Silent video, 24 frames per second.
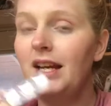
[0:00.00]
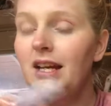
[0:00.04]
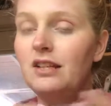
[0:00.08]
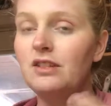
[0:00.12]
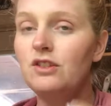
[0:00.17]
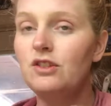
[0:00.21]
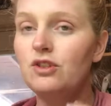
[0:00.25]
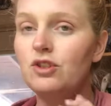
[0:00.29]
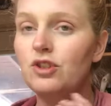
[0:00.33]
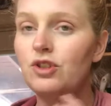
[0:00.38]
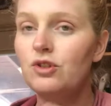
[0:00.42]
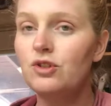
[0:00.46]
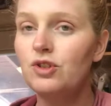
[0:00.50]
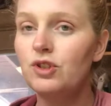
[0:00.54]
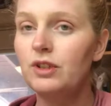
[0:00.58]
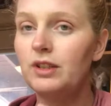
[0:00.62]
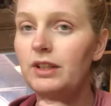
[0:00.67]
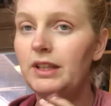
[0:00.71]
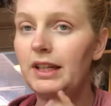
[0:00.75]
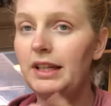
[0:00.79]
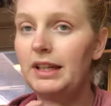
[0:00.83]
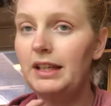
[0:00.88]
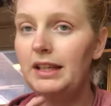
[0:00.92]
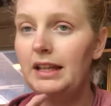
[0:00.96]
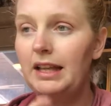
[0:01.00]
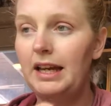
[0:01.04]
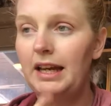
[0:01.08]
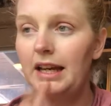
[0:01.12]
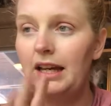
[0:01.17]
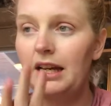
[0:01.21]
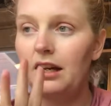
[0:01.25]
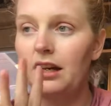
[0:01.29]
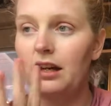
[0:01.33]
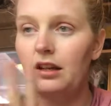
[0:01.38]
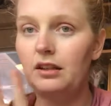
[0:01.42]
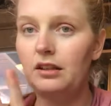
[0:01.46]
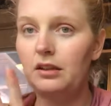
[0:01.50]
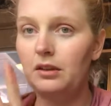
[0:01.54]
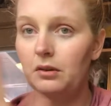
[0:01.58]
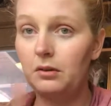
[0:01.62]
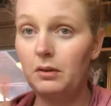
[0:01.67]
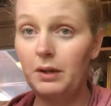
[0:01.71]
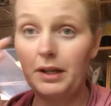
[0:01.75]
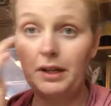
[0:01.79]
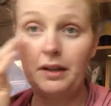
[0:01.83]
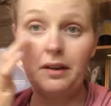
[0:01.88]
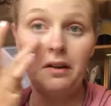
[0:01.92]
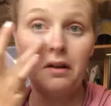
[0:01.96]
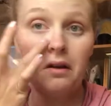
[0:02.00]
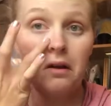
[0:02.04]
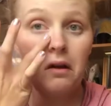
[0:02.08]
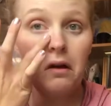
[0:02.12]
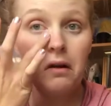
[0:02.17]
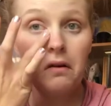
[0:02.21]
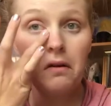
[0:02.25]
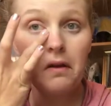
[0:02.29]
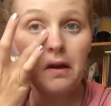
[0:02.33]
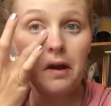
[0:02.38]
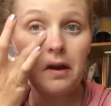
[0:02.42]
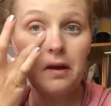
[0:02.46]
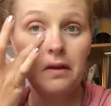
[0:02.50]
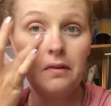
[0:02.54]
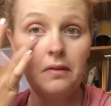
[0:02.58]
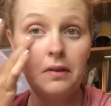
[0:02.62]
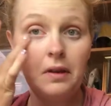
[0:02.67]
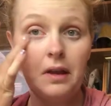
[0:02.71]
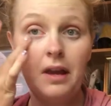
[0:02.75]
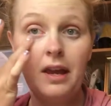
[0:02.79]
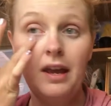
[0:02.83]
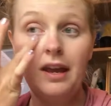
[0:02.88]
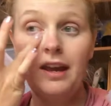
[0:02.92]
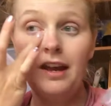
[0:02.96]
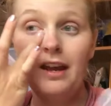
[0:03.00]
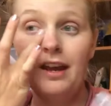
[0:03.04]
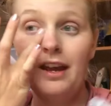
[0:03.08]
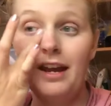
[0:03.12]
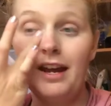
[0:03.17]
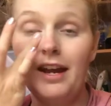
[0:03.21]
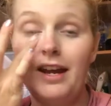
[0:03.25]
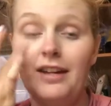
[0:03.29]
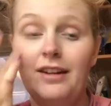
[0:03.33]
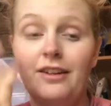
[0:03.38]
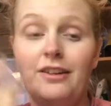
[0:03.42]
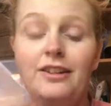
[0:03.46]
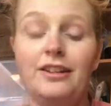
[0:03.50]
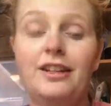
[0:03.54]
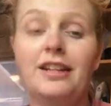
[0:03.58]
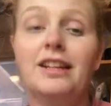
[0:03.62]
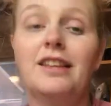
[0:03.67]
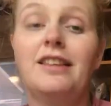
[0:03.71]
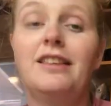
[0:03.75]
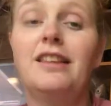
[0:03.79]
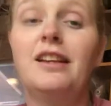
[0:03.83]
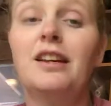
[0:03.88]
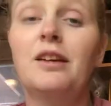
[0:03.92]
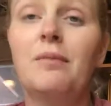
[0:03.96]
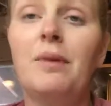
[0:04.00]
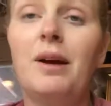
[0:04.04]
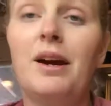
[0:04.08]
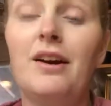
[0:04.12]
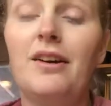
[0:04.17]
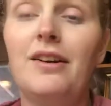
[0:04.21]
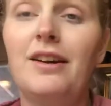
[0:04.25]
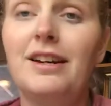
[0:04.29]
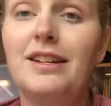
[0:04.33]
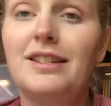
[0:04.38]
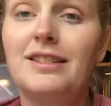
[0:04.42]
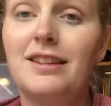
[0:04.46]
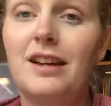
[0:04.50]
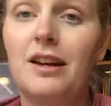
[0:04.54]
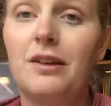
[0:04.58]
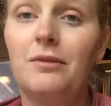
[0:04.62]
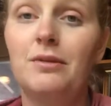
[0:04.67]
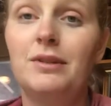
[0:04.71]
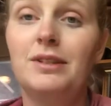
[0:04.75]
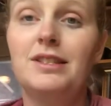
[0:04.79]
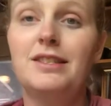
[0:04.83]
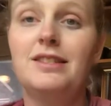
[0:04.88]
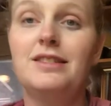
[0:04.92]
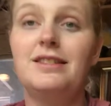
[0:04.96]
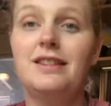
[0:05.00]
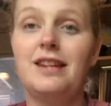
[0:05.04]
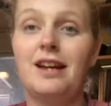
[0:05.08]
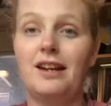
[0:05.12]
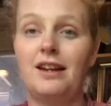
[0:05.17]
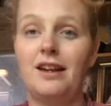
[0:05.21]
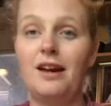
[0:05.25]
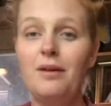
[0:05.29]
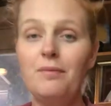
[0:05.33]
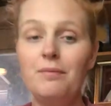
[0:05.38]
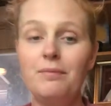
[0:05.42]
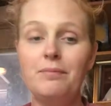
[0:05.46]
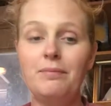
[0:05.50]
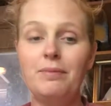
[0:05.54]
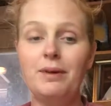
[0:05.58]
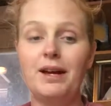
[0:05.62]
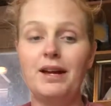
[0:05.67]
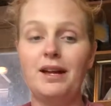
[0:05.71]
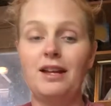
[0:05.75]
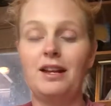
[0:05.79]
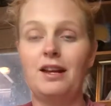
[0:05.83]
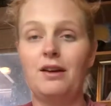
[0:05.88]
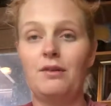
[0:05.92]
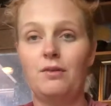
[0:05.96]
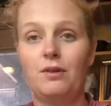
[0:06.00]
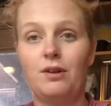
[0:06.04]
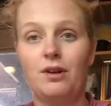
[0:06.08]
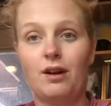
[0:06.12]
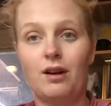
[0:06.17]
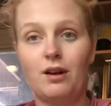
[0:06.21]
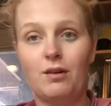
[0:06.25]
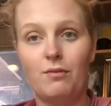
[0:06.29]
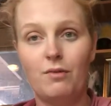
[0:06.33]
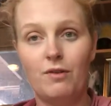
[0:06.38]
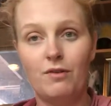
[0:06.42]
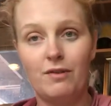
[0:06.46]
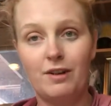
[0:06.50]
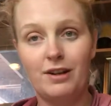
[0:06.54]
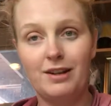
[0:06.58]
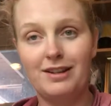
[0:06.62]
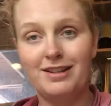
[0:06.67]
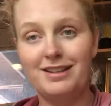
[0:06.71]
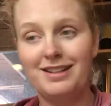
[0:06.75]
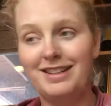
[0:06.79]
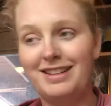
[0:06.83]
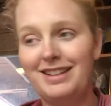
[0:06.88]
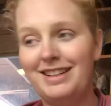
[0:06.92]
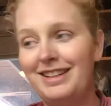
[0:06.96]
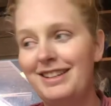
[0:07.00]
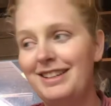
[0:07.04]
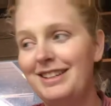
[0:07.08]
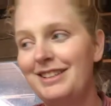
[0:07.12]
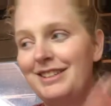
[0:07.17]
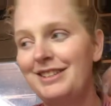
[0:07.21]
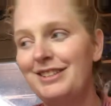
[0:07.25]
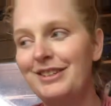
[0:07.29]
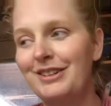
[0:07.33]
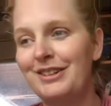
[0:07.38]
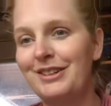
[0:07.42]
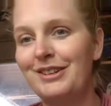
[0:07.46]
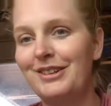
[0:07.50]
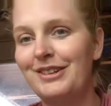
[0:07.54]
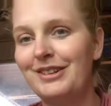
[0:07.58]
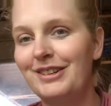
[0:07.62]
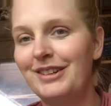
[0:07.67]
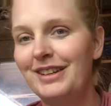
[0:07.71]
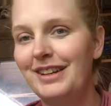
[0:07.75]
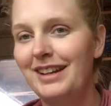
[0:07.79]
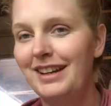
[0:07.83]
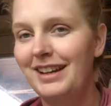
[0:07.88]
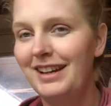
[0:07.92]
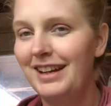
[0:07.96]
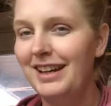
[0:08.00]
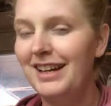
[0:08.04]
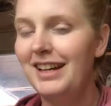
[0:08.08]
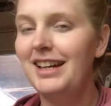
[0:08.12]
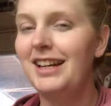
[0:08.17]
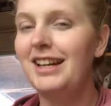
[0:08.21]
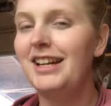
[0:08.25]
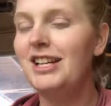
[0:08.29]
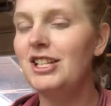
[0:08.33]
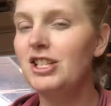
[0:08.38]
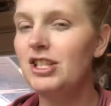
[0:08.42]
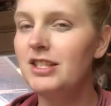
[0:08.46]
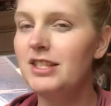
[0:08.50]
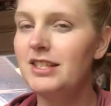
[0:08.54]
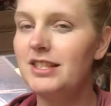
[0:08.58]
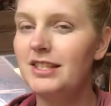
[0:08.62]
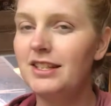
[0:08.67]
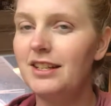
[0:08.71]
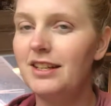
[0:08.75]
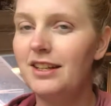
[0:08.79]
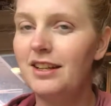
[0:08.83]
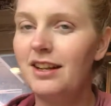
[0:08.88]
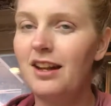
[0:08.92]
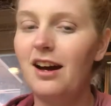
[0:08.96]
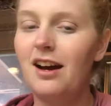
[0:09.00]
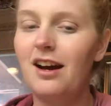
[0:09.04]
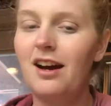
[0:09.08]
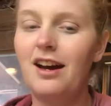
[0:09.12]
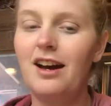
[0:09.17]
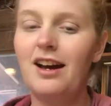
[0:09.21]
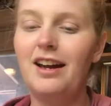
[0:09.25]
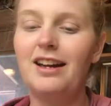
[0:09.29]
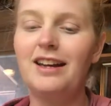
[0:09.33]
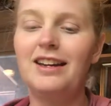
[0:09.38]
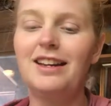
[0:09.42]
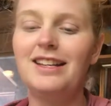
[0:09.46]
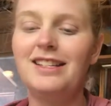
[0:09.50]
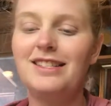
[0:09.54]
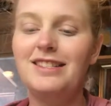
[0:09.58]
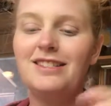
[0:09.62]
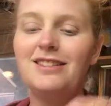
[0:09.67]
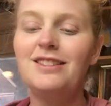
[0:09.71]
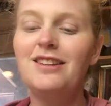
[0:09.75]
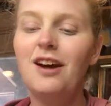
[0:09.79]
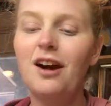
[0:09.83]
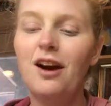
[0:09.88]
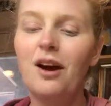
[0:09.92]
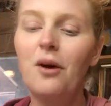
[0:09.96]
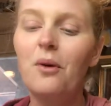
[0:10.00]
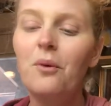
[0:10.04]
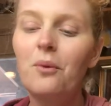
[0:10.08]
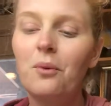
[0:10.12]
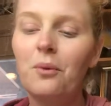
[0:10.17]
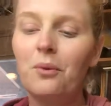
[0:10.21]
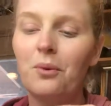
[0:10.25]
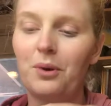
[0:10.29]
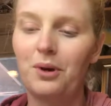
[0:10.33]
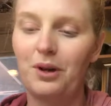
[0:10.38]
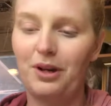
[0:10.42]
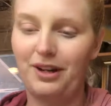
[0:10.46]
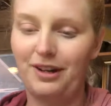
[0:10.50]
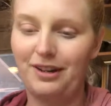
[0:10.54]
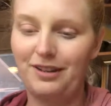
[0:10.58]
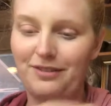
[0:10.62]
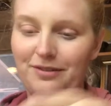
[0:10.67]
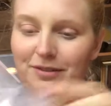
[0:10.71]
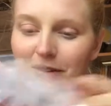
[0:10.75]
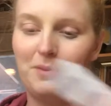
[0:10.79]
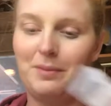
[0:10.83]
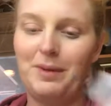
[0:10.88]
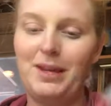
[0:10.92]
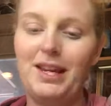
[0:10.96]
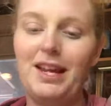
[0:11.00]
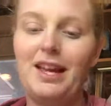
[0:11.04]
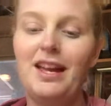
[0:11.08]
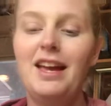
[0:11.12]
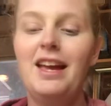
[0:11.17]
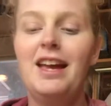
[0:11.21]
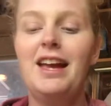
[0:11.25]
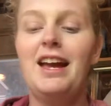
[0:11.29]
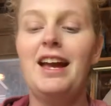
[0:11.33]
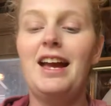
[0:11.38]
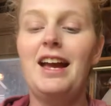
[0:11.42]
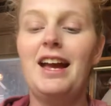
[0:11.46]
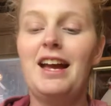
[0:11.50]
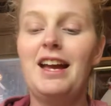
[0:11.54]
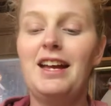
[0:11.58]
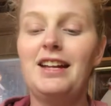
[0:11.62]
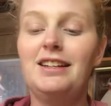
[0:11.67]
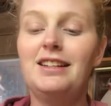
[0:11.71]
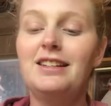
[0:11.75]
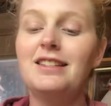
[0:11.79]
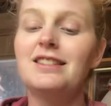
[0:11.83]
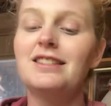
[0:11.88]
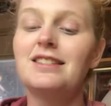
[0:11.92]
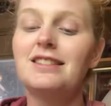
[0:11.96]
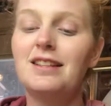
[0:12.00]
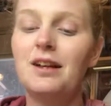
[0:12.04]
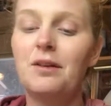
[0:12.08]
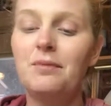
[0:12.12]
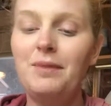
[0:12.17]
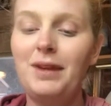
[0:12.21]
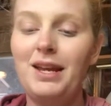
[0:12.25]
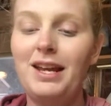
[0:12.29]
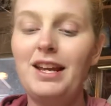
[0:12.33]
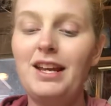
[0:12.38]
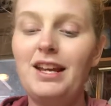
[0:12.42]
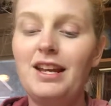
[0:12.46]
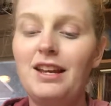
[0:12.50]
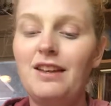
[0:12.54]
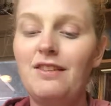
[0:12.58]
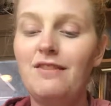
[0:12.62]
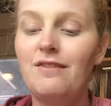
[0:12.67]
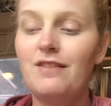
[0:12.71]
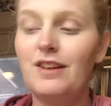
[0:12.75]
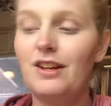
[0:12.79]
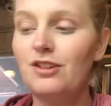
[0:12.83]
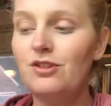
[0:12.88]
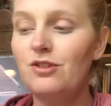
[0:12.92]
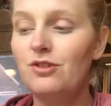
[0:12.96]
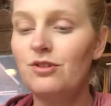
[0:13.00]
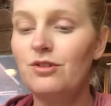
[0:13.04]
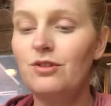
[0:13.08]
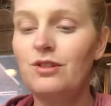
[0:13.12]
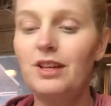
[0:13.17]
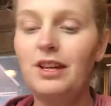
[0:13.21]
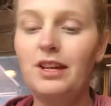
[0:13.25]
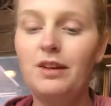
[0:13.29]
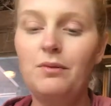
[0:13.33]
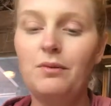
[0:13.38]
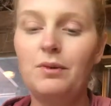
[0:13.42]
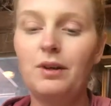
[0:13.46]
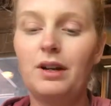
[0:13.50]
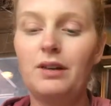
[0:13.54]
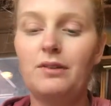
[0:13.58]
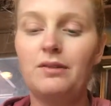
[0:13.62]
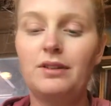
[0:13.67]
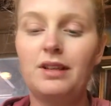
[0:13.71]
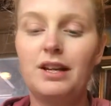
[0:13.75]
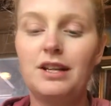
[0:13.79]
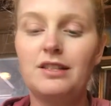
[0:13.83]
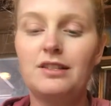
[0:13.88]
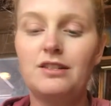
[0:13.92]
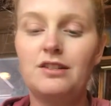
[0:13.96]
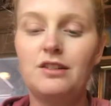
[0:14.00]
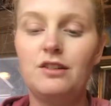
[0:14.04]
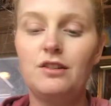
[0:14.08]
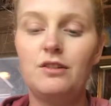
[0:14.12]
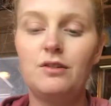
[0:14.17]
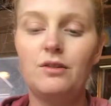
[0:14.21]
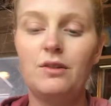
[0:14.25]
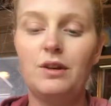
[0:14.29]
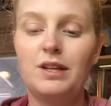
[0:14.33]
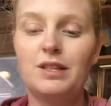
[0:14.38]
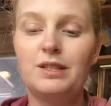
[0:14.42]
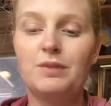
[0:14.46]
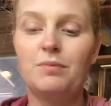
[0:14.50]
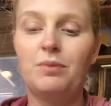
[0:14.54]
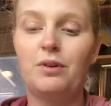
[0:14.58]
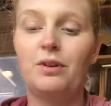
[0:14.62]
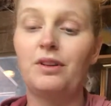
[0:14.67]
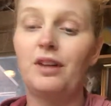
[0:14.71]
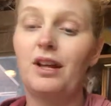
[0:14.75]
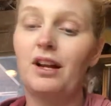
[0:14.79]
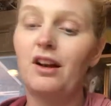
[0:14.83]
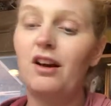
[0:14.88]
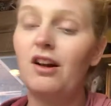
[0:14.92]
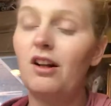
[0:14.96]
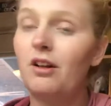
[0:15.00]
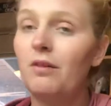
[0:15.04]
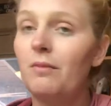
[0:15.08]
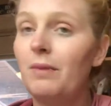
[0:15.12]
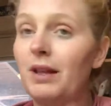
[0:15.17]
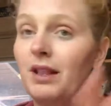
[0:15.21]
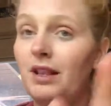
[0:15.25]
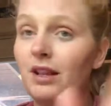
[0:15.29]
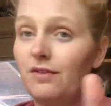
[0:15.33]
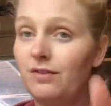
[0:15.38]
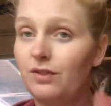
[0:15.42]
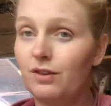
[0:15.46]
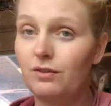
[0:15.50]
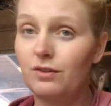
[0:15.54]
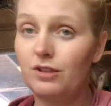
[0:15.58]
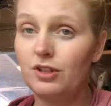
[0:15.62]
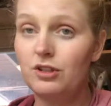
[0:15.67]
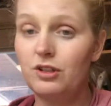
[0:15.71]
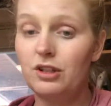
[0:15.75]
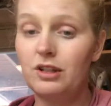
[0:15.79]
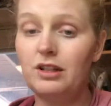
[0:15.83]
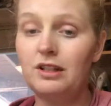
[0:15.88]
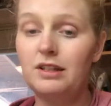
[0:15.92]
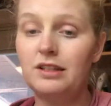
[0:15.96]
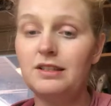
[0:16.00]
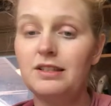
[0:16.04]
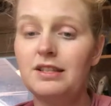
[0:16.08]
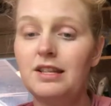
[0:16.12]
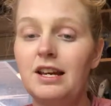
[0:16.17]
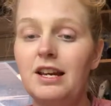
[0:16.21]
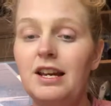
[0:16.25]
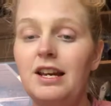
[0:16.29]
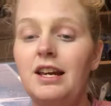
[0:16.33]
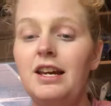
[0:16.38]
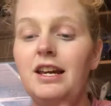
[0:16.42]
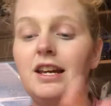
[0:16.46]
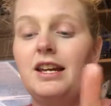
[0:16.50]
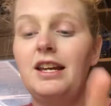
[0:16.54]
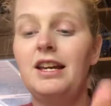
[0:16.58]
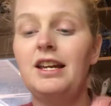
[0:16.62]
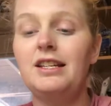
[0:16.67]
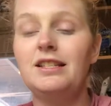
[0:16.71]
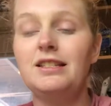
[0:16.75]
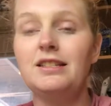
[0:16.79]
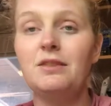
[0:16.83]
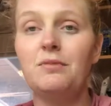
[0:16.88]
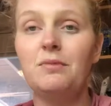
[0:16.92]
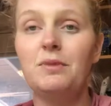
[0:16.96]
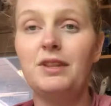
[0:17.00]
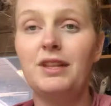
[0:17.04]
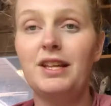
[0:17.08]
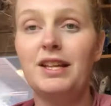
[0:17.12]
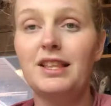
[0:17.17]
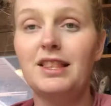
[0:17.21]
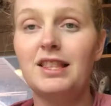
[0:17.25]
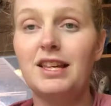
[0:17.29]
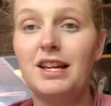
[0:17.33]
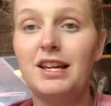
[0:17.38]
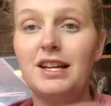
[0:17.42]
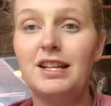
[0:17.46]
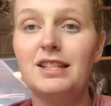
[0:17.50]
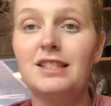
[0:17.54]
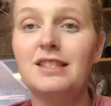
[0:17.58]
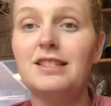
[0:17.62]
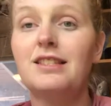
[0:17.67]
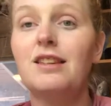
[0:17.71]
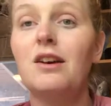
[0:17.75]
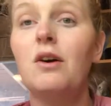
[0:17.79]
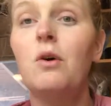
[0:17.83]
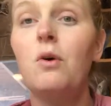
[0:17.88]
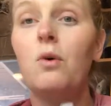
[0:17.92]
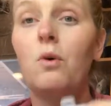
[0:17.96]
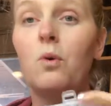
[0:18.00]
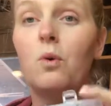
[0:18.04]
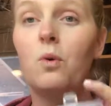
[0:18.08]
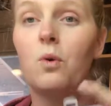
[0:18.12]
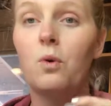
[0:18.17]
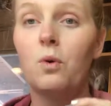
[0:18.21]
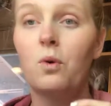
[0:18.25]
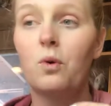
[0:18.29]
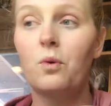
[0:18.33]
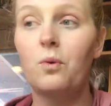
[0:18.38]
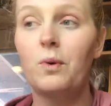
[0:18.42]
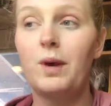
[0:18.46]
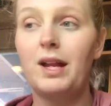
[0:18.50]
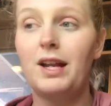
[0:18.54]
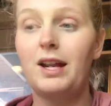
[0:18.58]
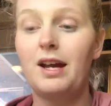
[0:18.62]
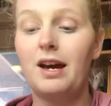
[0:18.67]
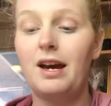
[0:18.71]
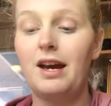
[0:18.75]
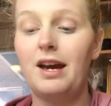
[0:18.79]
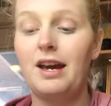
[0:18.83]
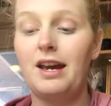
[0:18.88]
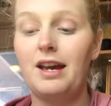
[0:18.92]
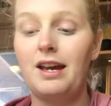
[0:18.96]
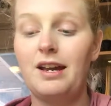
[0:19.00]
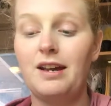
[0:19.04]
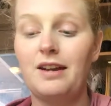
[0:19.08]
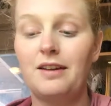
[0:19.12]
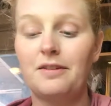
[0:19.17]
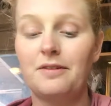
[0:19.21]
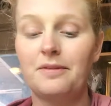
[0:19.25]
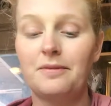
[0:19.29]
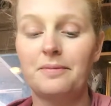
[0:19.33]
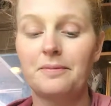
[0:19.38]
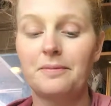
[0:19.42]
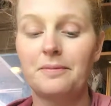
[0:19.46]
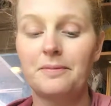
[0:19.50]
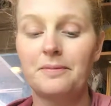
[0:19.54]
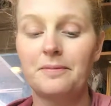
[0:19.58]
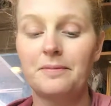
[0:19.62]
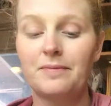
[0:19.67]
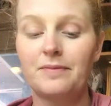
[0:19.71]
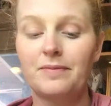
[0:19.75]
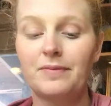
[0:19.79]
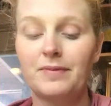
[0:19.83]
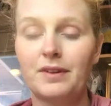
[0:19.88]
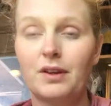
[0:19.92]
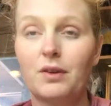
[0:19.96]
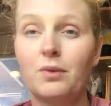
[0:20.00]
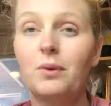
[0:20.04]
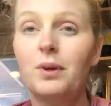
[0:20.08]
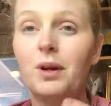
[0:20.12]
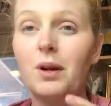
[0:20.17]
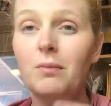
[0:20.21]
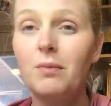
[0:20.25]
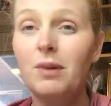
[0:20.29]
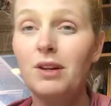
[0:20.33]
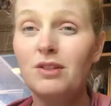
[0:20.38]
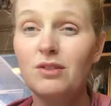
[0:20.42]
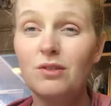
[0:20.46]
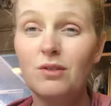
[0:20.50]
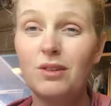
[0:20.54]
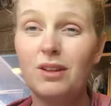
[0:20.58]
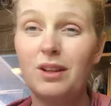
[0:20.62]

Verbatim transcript: is there's usually like a little one around and all I can think about is I would stand up and I would knock them over. So it just did not, it did not work for me. And someday, eventually, what I would like to do is put like all my leftover drills in something like this or when I when I'm not so